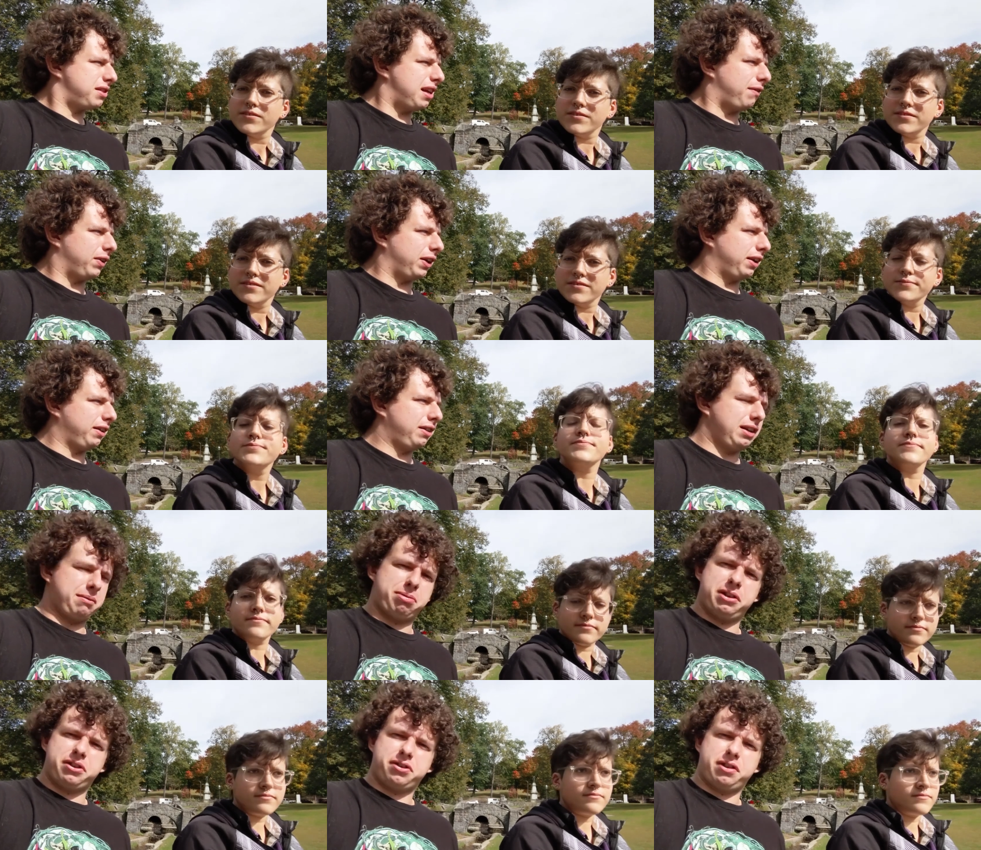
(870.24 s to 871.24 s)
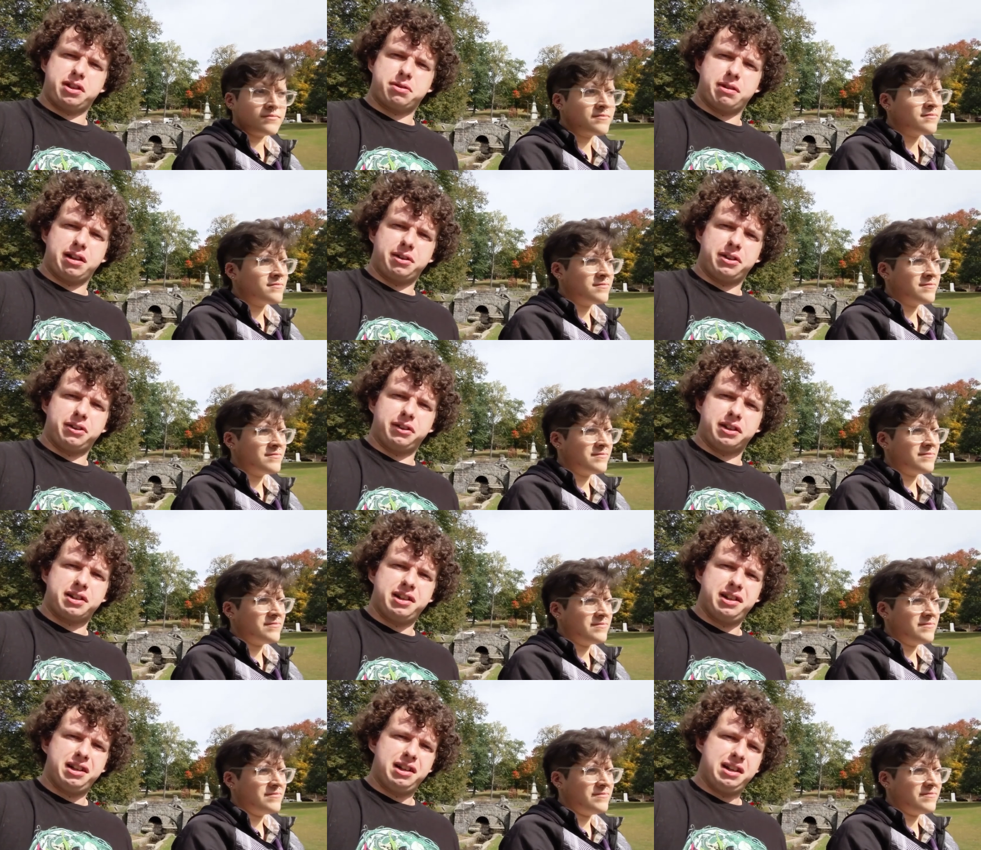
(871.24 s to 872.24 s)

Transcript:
Speaker 1: it was 70. I'm pretty sure that's why they were doing this.